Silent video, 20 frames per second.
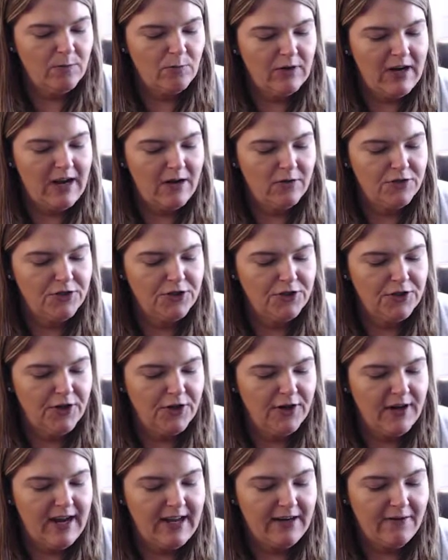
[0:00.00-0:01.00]
Brown
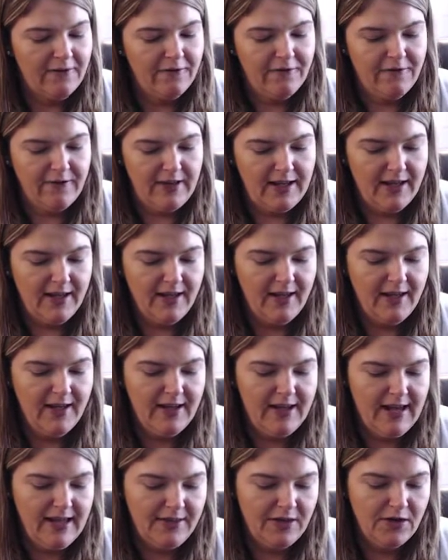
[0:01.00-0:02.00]
Sugar and Fig.
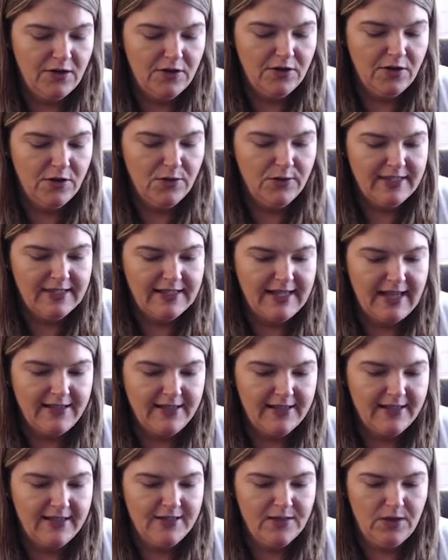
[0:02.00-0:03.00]
There are no
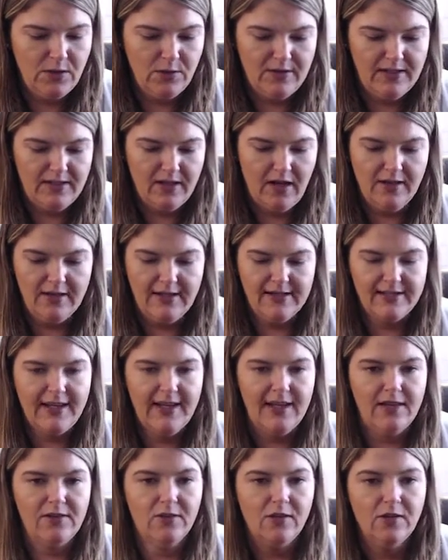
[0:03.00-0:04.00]
scent notes on this
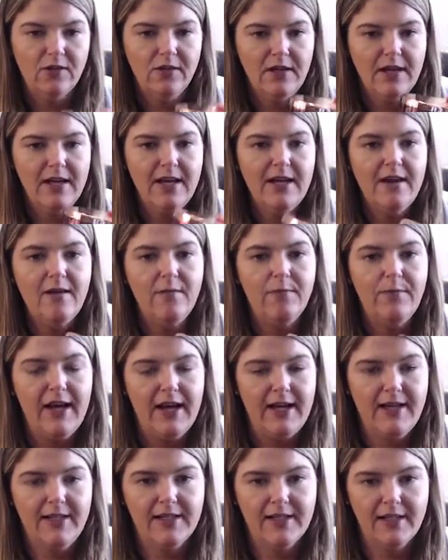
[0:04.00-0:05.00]
candle,
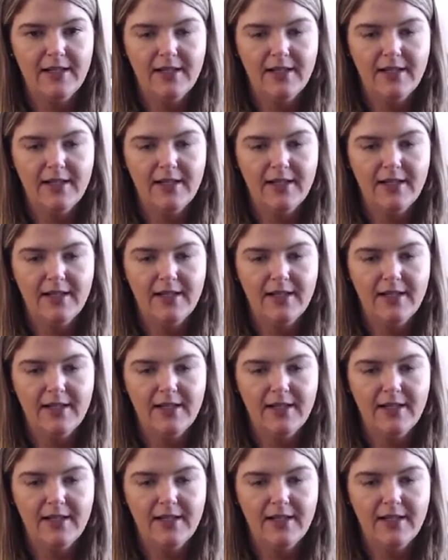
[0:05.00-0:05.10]
but